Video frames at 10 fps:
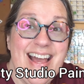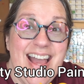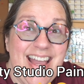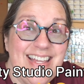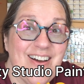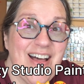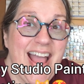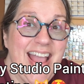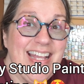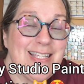Hey y'all,
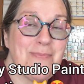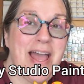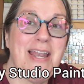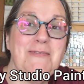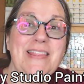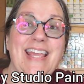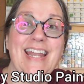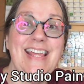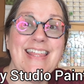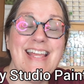hey, it's Patty with
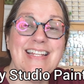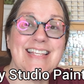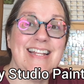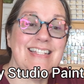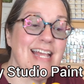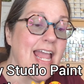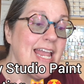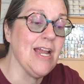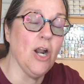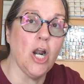Giddy Things, and it's
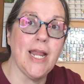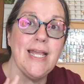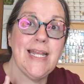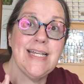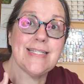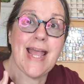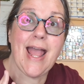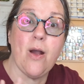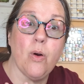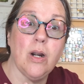here. It is
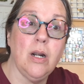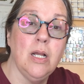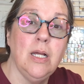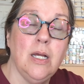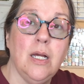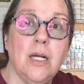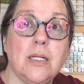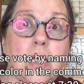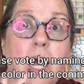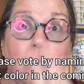our
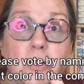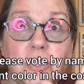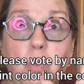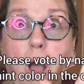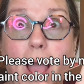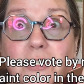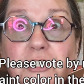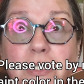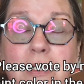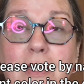color
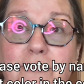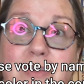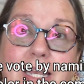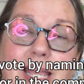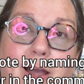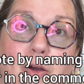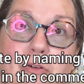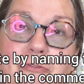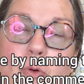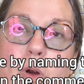swatch
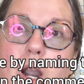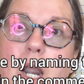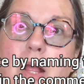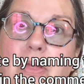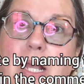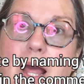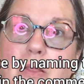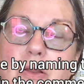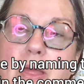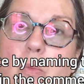video for the
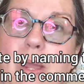color that